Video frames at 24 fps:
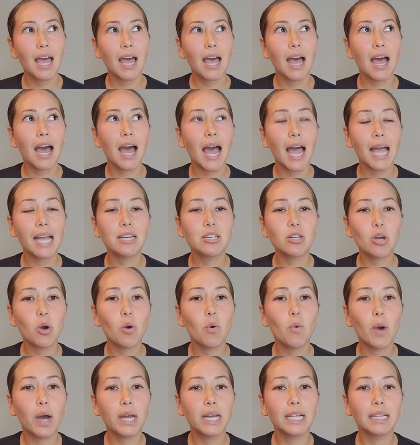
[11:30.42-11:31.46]
I
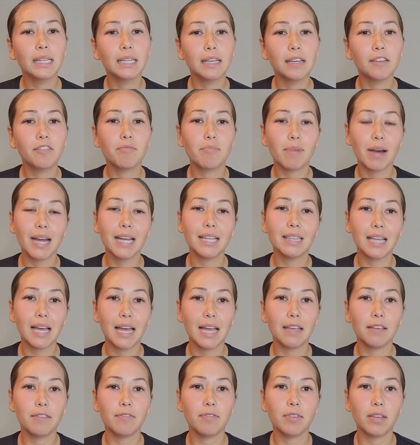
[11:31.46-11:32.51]
don't want to live my
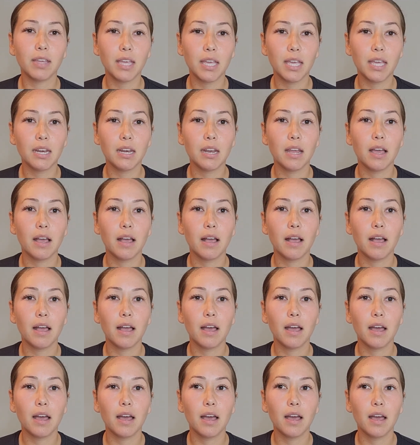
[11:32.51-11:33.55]
life in
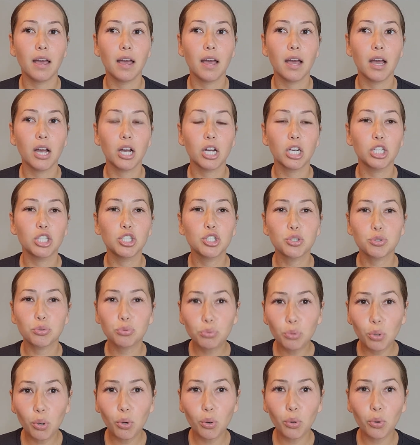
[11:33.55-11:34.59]

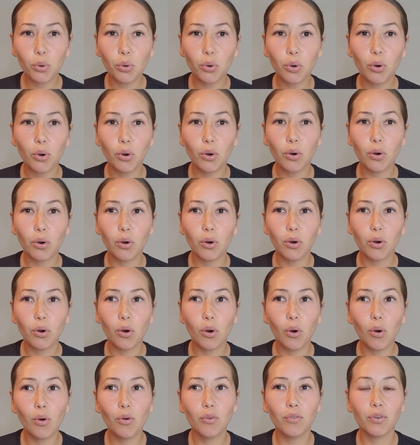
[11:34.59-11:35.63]
control
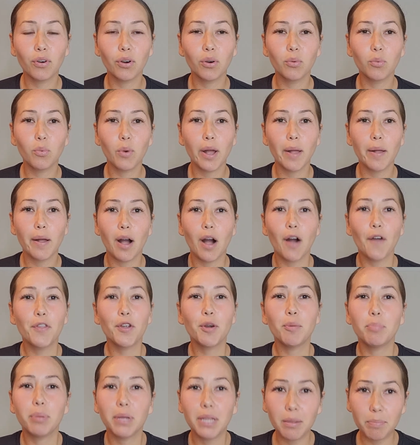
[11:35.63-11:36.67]
over what
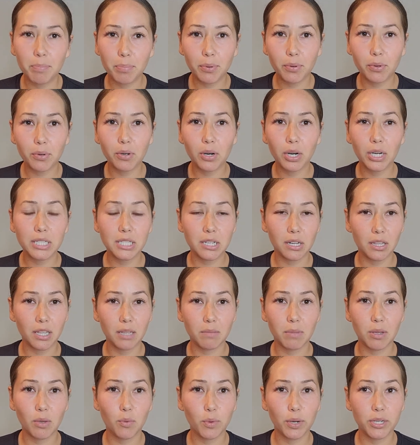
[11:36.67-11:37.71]
other people are telling
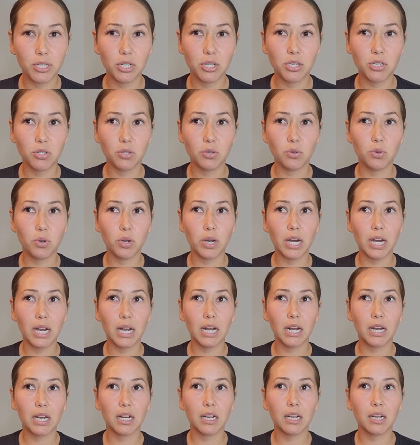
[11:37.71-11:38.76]
me what to do.
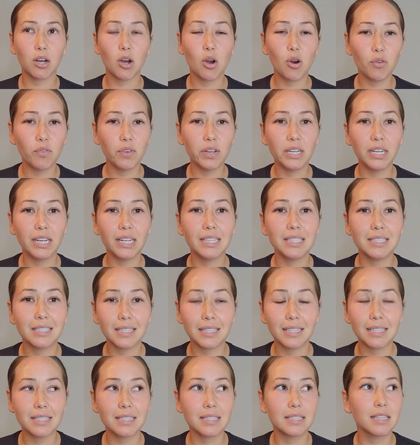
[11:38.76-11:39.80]
COVID
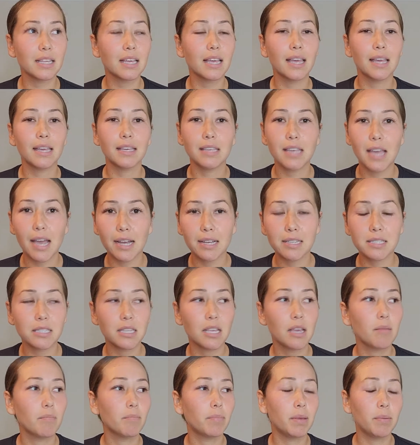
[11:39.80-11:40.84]
exists. Yes.
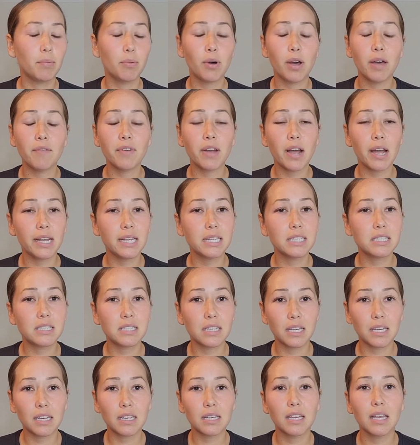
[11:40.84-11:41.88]
People have gotten
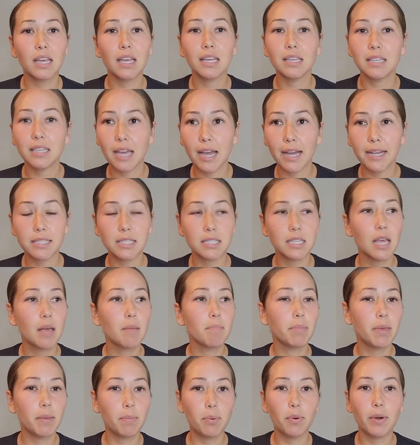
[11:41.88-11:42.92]
sick. Yes.
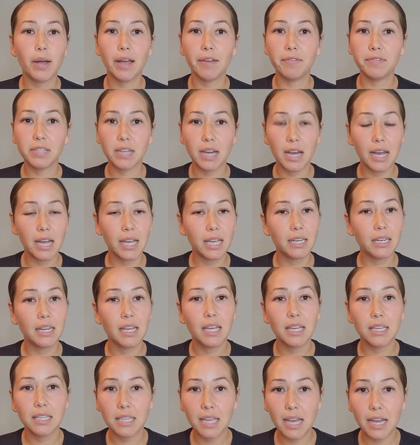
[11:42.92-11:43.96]
People have died.
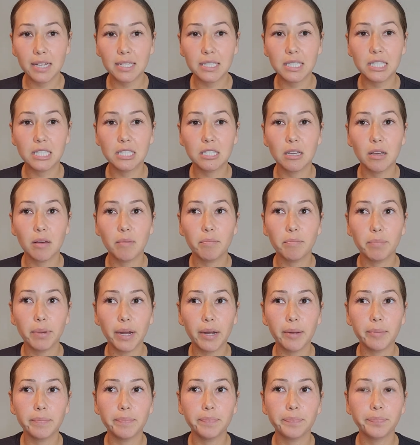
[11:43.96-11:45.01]
Yes.
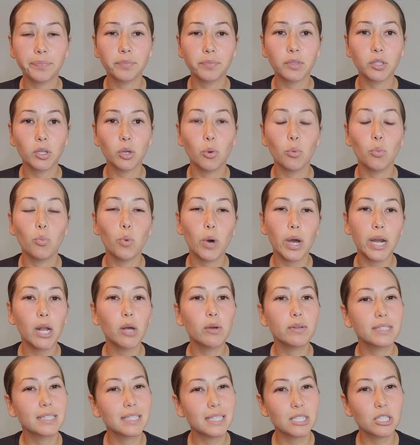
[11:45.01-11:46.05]
But what
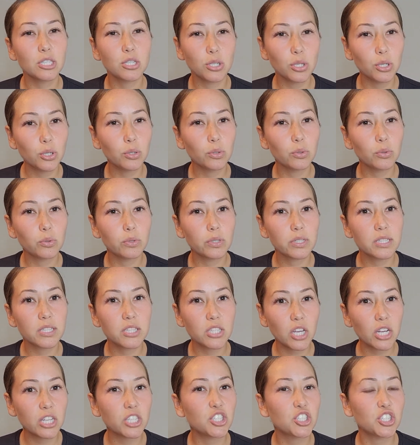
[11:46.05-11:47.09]
else is new?
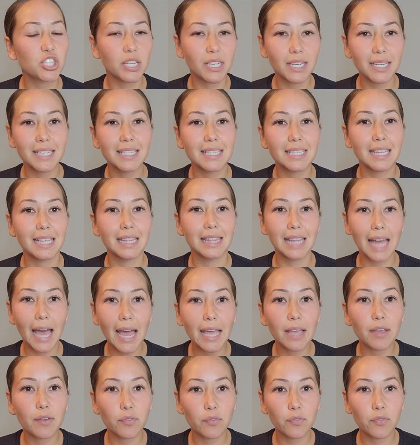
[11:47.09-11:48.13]
Such is
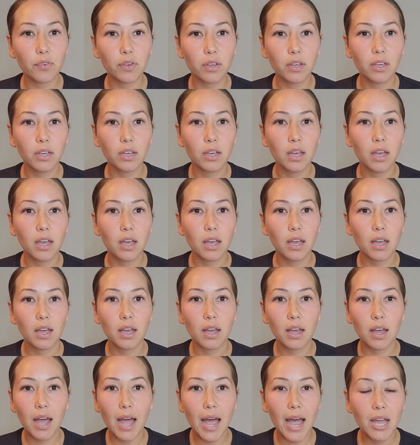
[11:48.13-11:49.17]
life.
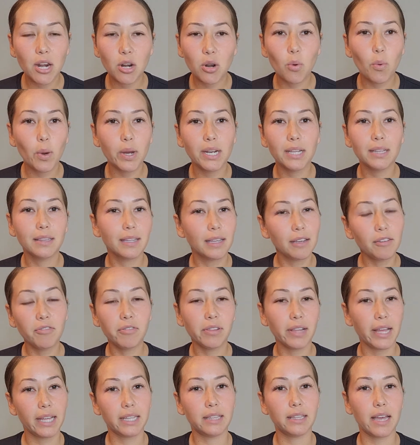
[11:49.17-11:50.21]
I don't want to live
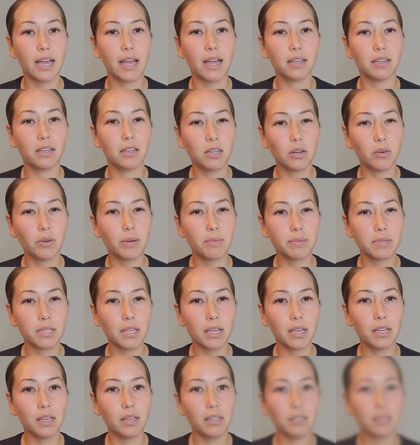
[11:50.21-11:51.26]
like that. You know what I'm
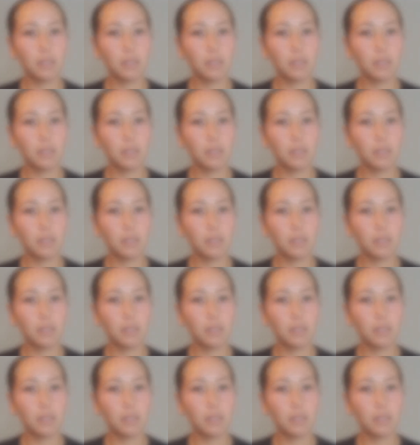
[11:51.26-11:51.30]
saying?